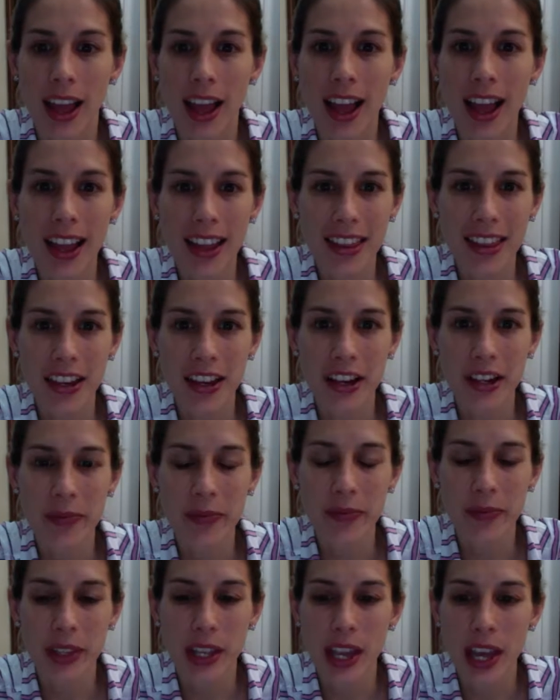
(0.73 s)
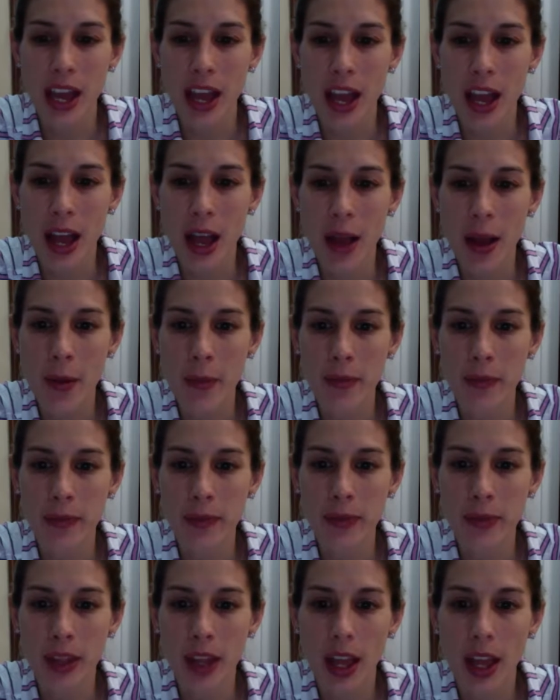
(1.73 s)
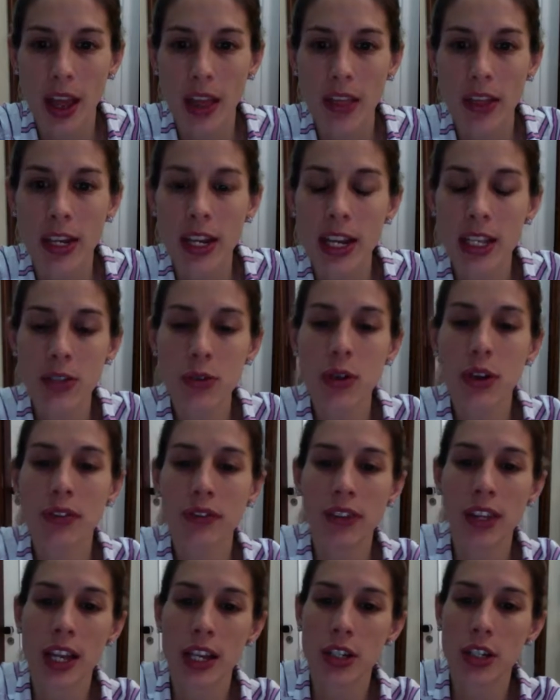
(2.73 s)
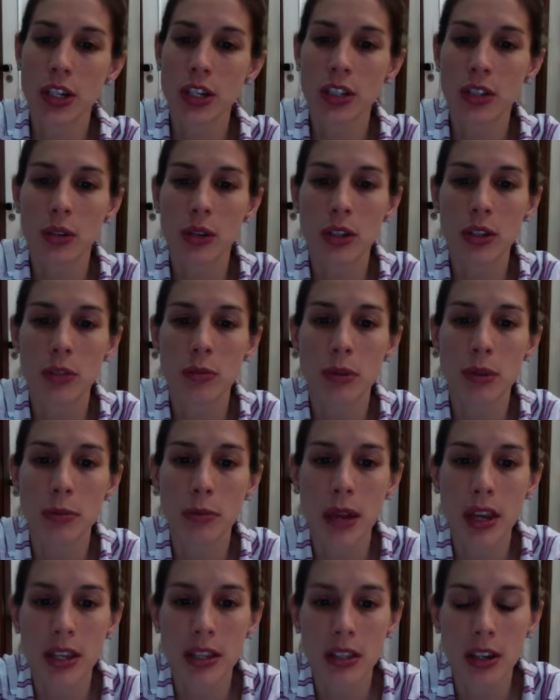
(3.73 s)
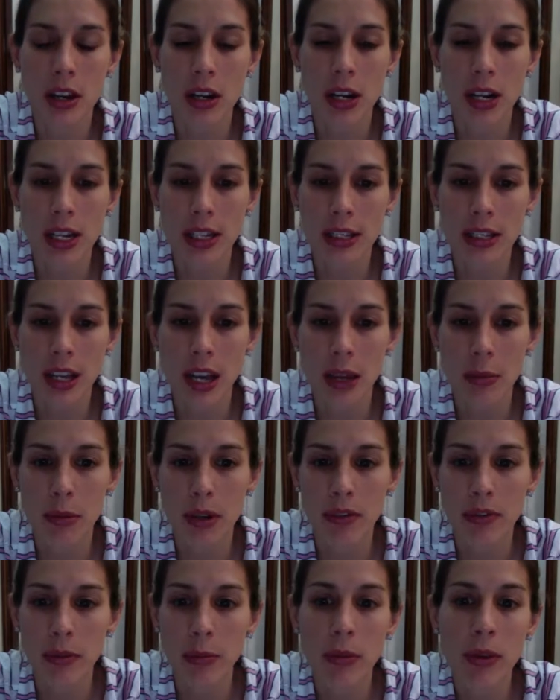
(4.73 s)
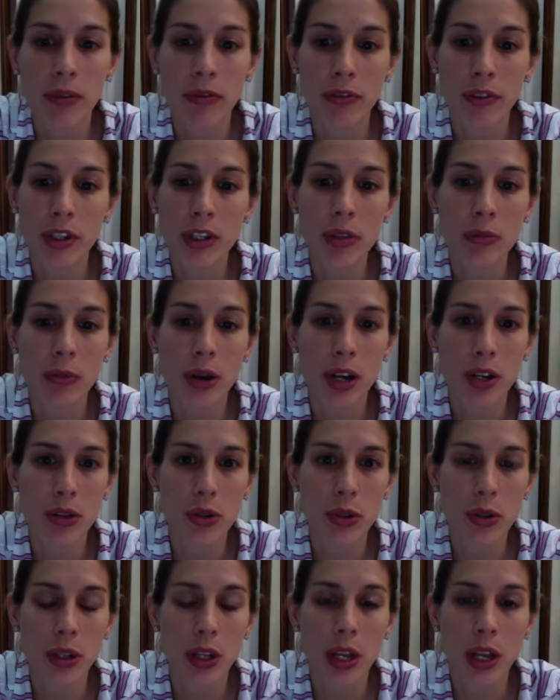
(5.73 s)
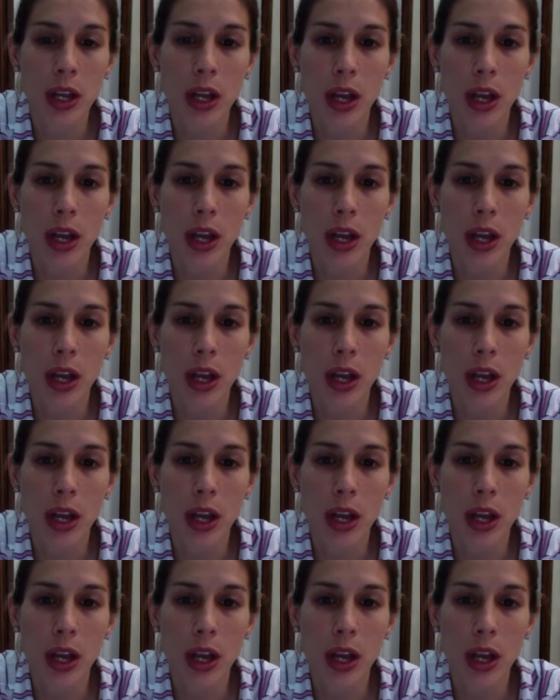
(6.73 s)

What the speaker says: Hi there. Um, the next reflection is going to be based on an assignment from the first module